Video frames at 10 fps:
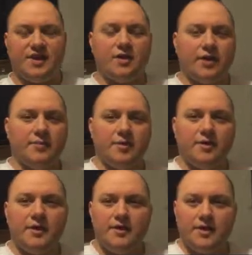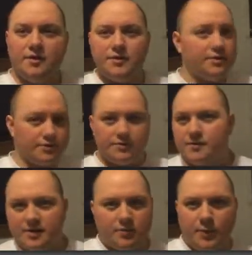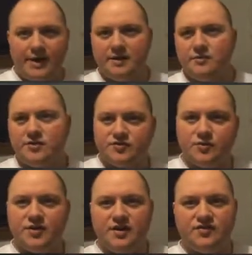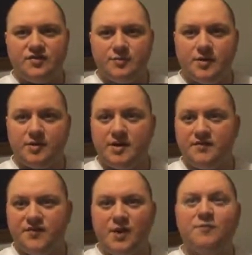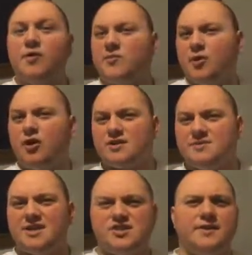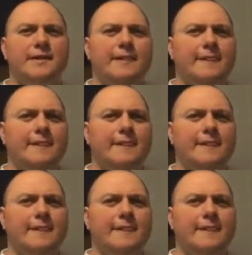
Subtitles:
the R8, but, you know, you're in a waiting list rotation, and if you have multiple cars, I'm guessing